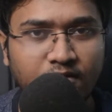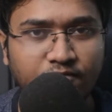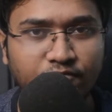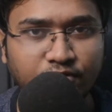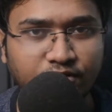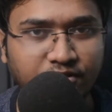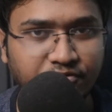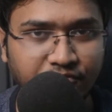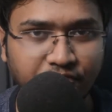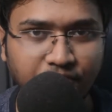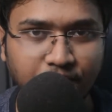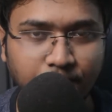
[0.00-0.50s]

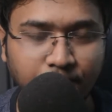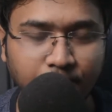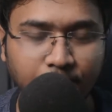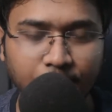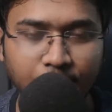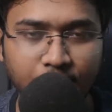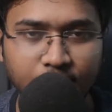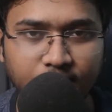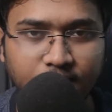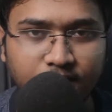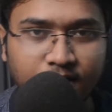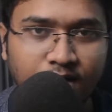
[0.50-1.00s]
For the verbal
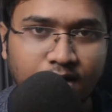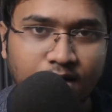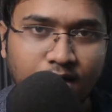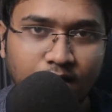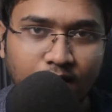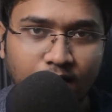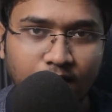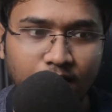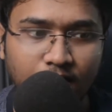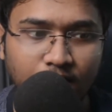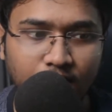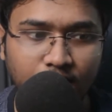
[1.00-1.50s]
part,
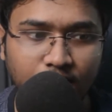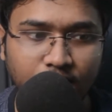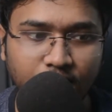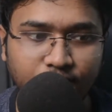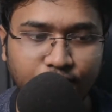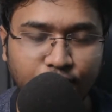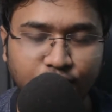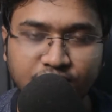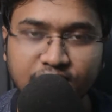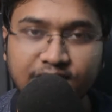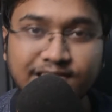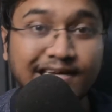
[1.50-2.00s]

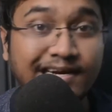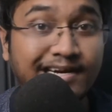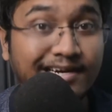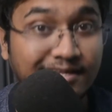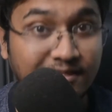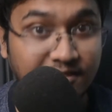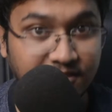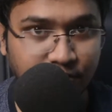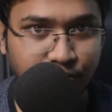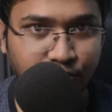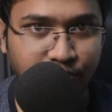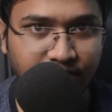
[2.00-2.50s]
for the
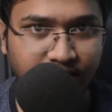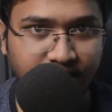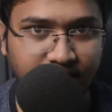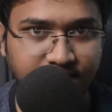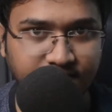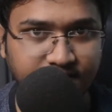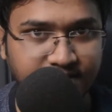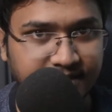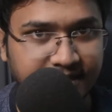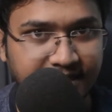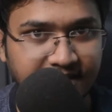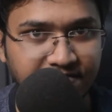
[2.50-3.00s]
sentence
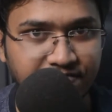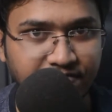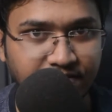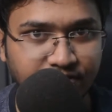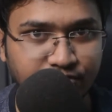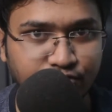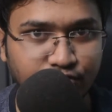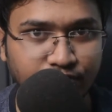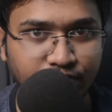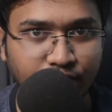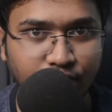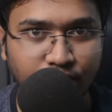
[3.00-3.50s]
equivalences, he
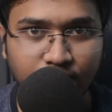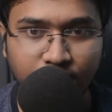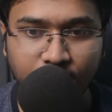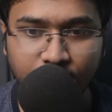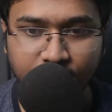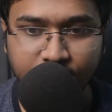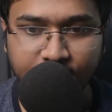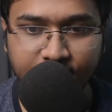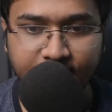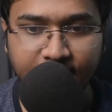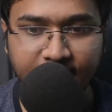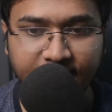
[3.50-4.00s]

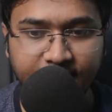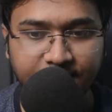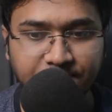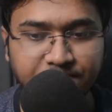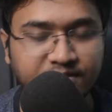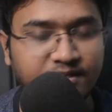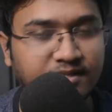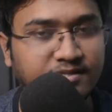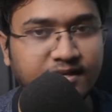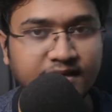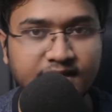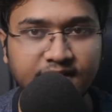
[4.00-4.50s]

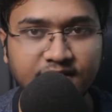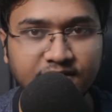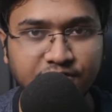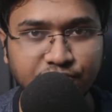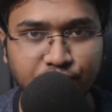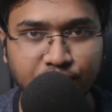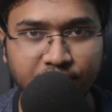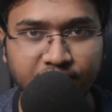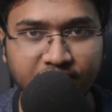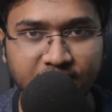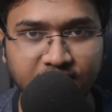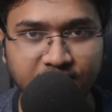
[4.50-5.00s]
attempts the sentence
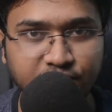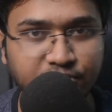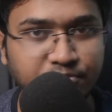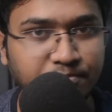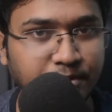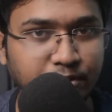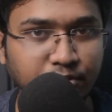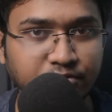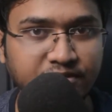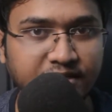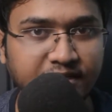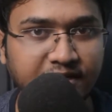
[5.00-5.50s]
equivalences
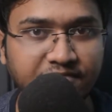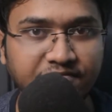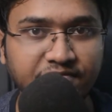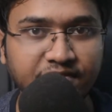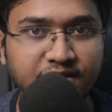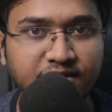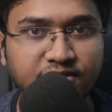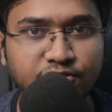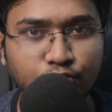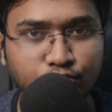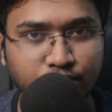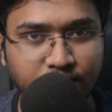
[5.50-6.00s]
because he
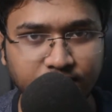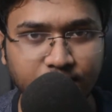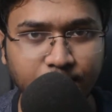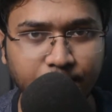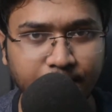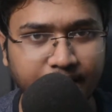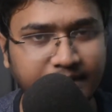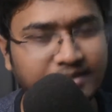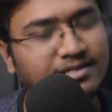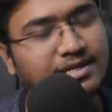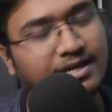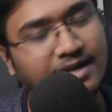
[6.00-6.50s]
feels those are the
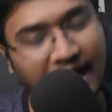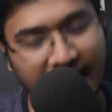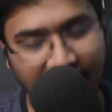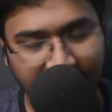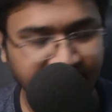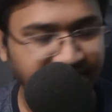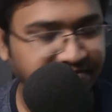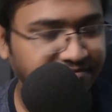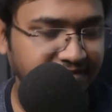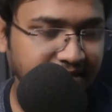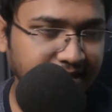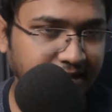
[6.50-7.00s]
best, and
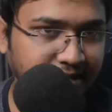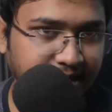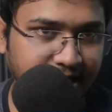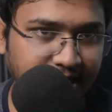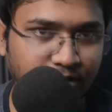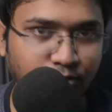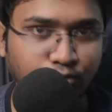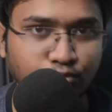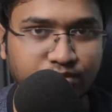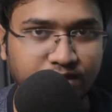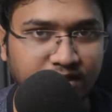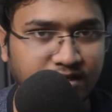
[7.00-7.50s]
I feel
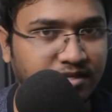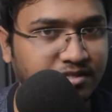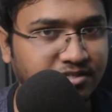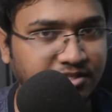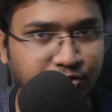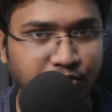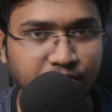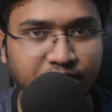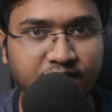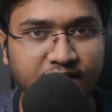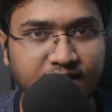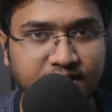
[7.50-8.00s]
that 2
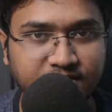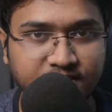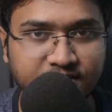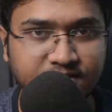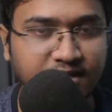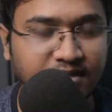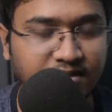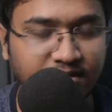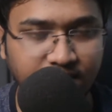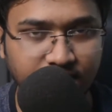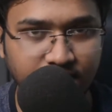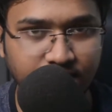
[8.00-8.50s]
sentence
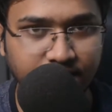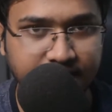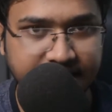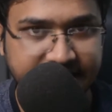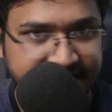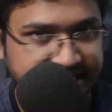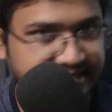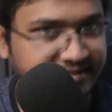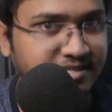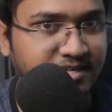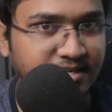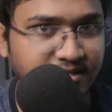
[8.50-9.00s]
equivalences are the
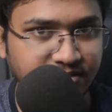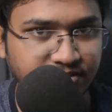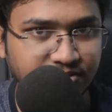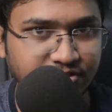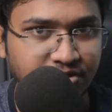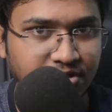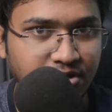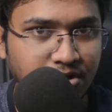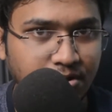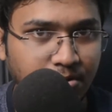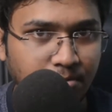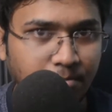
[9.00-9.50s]

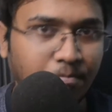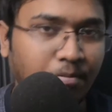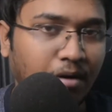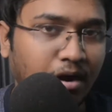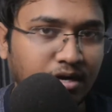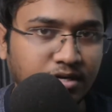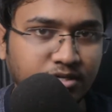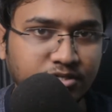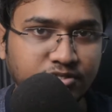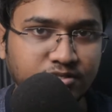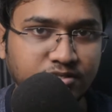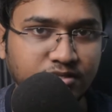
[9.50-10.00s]
easiest
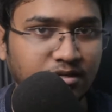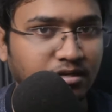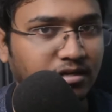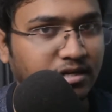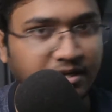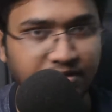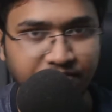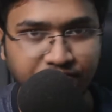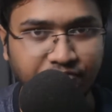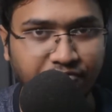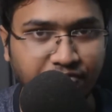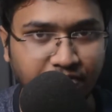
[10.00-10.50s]
parts
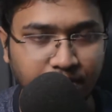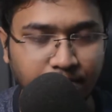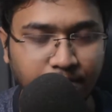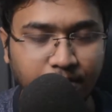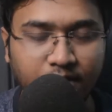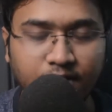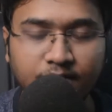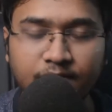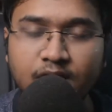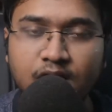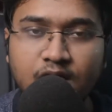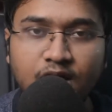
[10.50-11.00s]
in
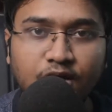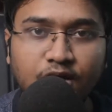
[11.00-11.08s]
verbal.